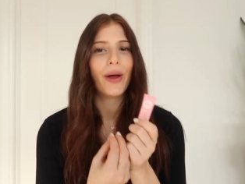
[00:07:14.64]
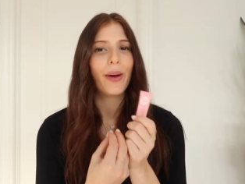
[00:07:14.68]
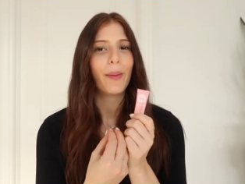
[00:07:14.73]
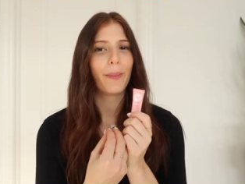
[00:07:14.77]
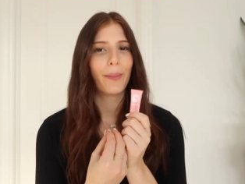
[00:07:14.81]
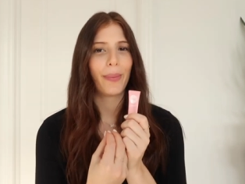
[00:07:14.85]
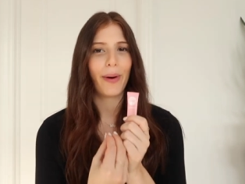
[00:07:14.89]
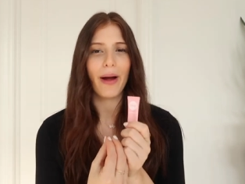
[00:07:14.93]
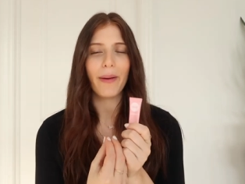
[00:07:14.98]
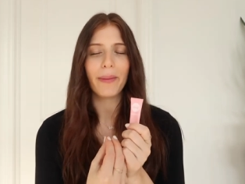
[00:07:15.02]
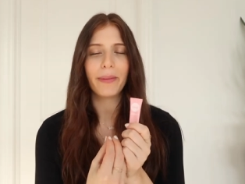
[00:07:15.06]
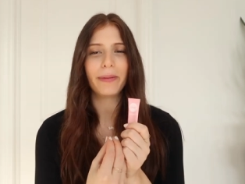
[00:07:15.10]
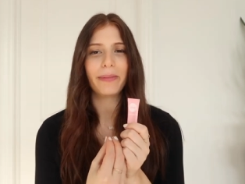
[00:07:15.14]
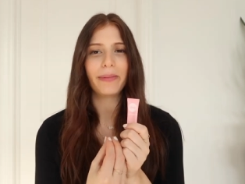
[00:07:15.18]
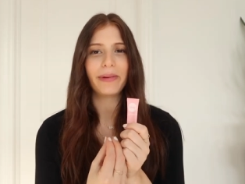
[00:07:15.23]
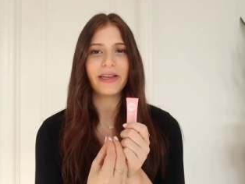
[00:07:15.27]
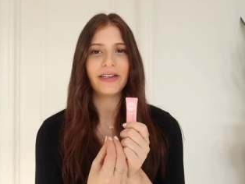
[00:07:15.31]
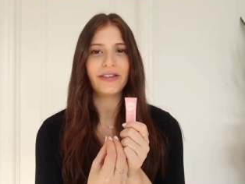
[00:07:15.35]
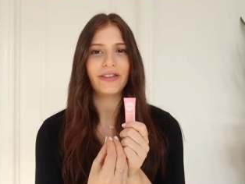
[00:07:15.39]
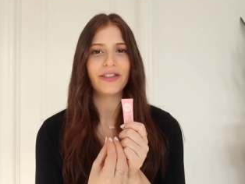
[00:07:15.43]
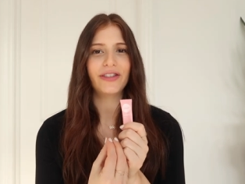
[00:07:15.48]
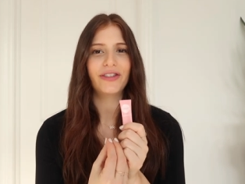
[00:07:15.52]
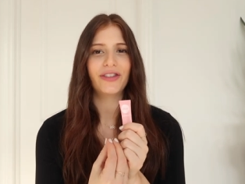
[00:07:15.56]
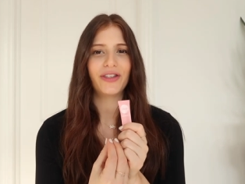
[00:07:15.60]
probably
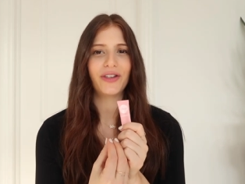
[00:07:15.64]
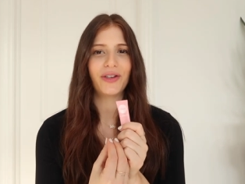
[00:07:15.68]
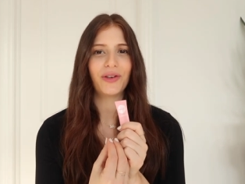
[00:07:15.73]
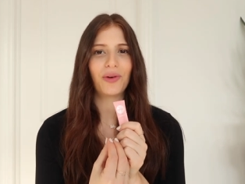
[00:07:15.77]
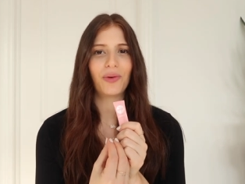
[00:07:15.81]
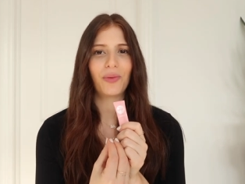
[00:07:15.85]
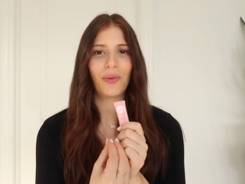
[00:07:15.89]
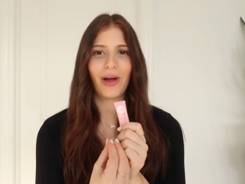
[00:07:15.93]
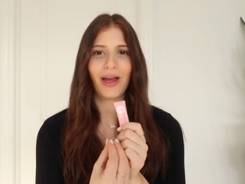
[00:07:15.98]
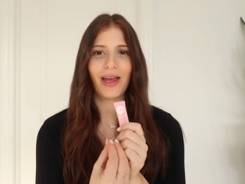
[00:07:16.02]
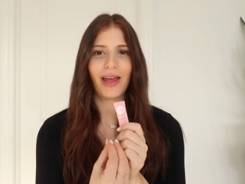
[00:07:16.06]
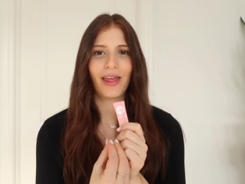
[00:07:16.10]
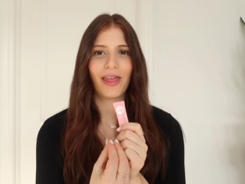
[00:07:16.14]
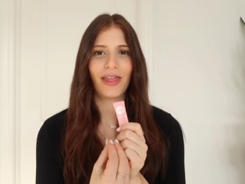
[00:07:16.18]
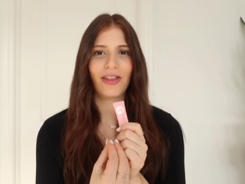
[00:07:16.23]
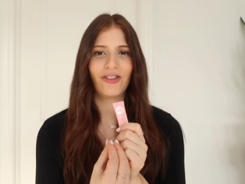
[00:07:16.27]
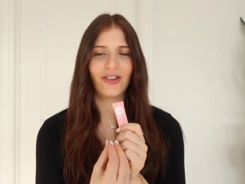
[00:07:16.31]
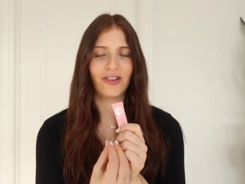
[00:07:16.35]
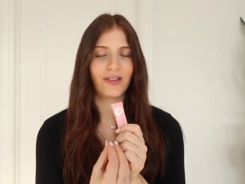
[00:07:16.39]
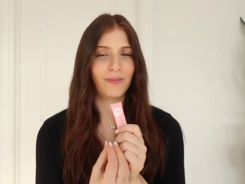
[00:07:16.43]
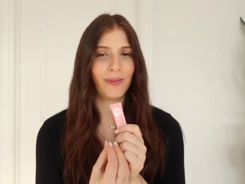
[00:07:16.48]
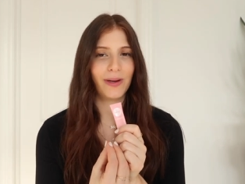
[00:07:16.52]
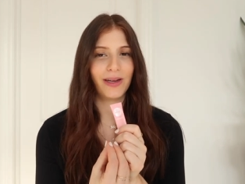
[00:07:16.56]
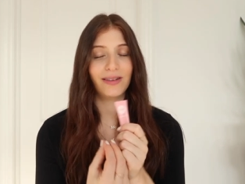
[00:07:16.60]
to do with
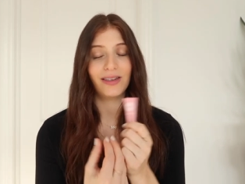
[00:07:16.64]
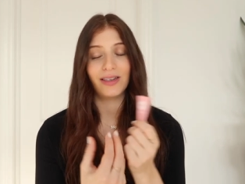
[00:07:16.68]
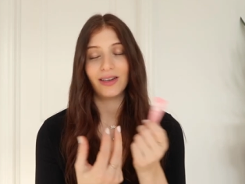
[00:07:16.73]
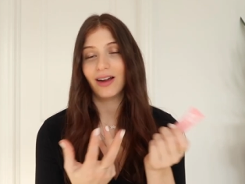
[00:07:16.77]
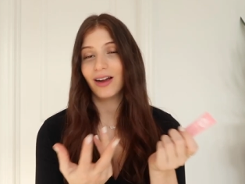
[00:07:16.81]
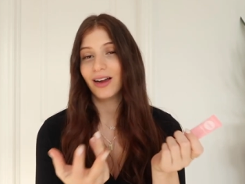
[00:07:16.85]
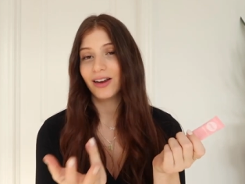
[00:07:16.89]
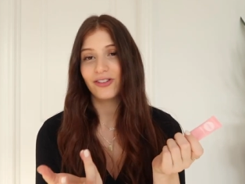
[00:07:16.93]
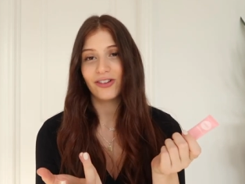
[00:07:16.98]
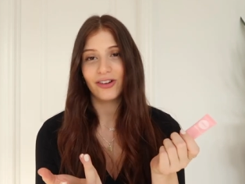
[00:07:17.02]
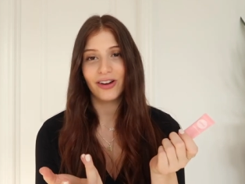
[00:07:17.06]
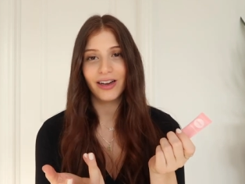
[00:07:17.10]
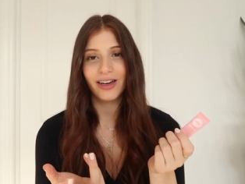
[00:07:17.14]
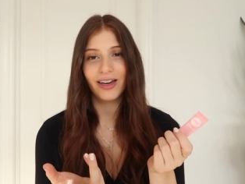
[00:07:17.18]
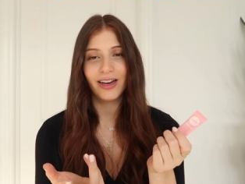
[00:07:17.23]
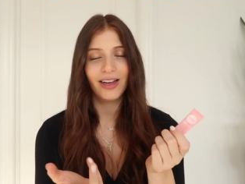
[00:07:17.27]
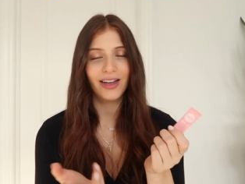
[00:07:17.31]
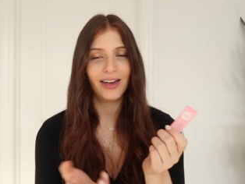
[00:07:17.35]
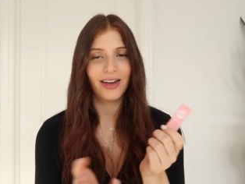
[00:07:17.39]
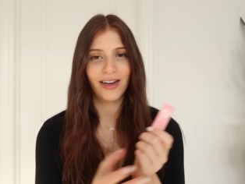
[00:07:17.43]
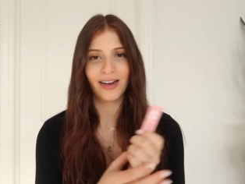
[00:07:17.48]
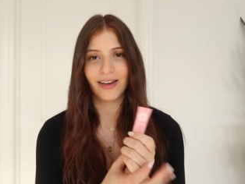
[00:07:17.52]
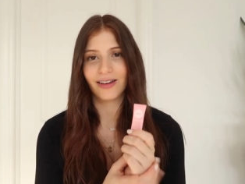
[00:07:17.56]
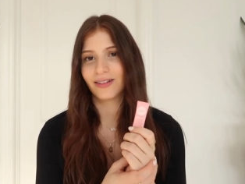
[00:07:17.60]
just being
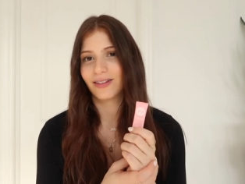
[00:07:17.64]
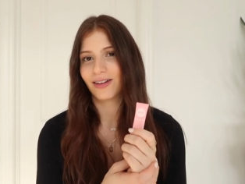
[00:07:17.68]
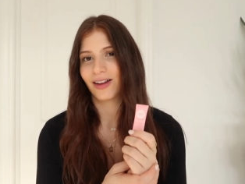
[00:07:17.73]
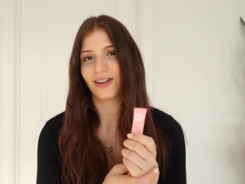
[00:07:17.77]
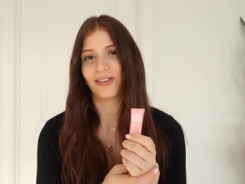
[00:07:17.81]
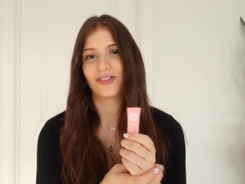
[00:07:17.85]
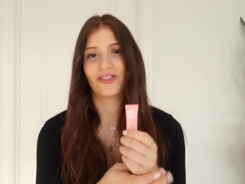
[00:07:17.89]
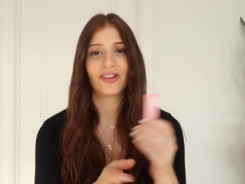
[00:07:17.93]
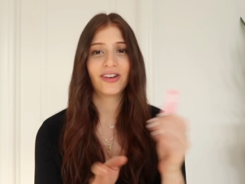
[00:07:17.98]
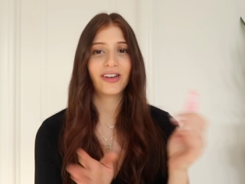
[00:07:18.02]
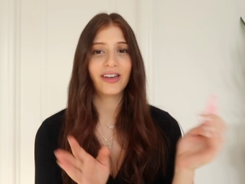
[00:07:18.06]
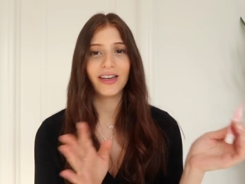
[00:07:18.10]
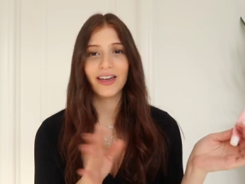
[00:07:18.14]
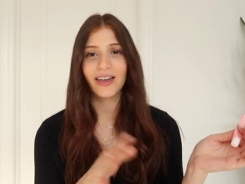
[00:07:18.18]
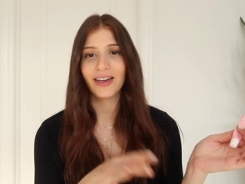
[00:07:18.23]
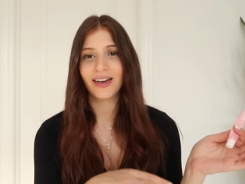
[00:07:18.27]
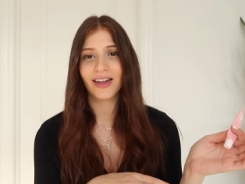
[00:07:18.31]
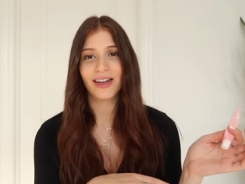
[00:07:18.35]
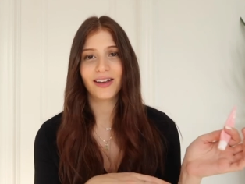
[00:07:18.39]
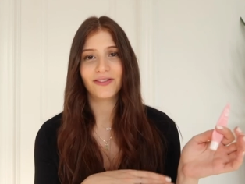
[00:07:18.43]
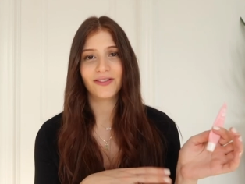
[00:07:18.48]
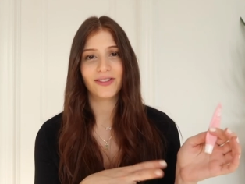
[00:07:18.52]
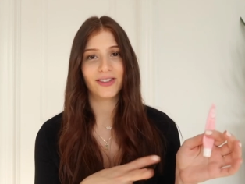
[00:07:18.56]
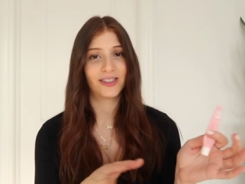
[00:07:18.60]
dehydrated and not drinking
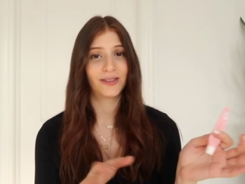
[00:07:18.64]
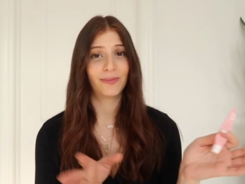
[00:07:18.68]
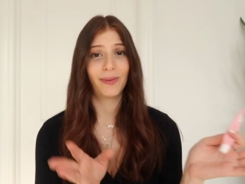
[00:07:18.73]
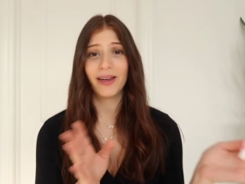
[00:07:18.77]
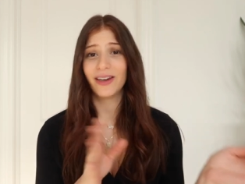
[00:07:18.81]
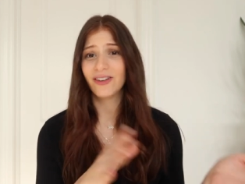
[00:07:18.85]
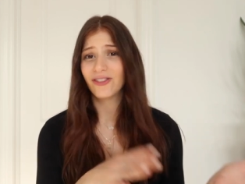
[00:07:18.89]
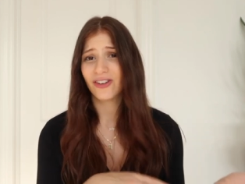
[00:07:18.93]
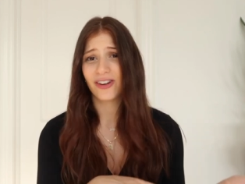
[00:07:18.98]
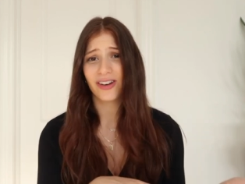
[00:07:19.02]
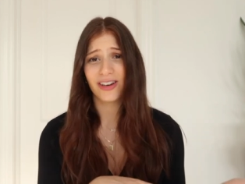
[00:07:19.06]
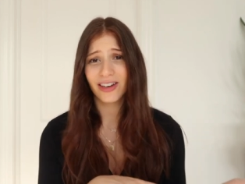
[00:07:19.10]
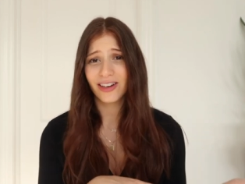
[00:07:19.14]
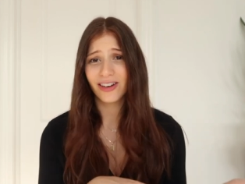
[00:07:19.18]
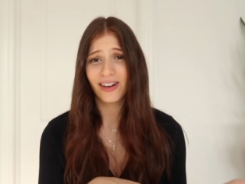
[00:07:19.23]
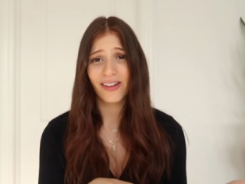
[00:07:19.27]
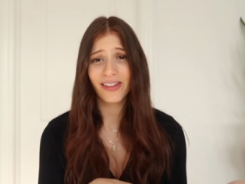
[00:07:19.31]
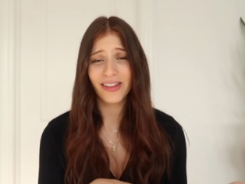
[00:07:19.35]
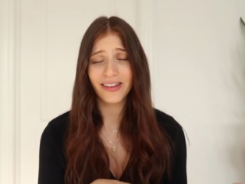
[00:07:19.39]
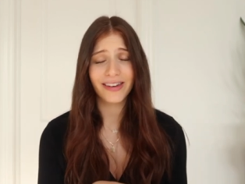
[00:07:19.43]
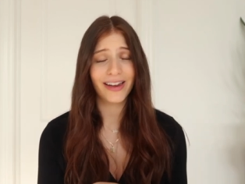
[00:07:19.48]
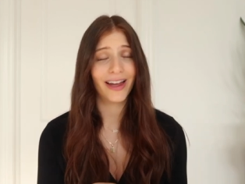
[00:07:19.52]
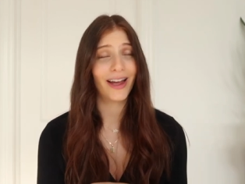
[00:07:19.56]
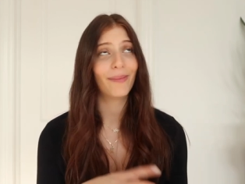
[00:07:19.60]
enough despite drinking all
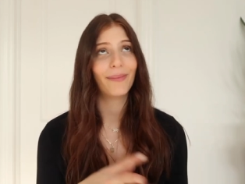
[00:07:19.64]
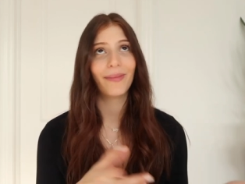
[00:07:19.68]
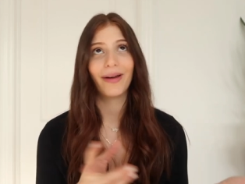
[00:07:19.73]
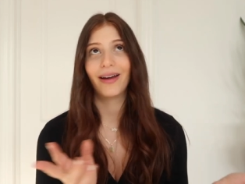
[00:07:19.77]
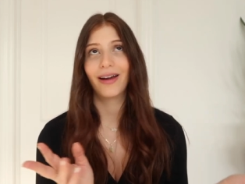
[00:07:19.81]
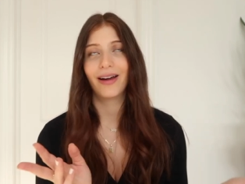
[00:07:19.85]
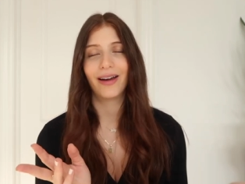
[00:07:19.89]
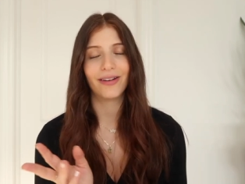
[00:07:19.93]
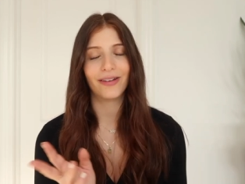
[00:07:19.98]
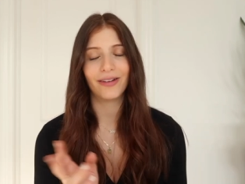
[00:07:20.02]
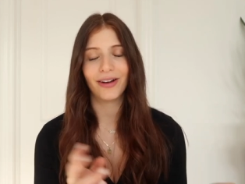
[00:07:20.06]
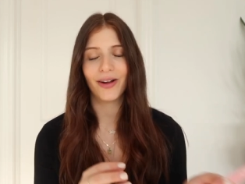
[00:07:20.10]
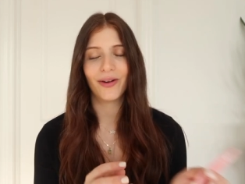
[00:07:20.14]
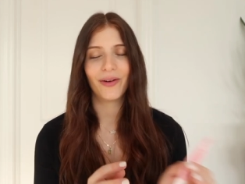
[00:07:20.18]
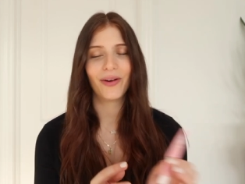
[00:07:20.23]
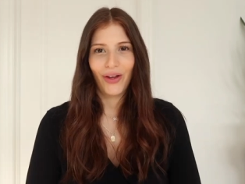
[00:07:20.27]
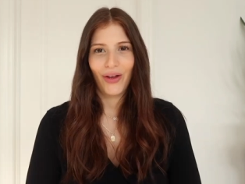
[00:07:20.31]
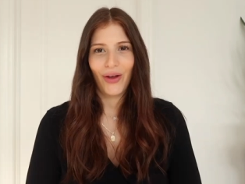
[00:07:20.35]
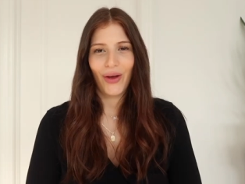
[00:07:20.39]
the time. I don't know.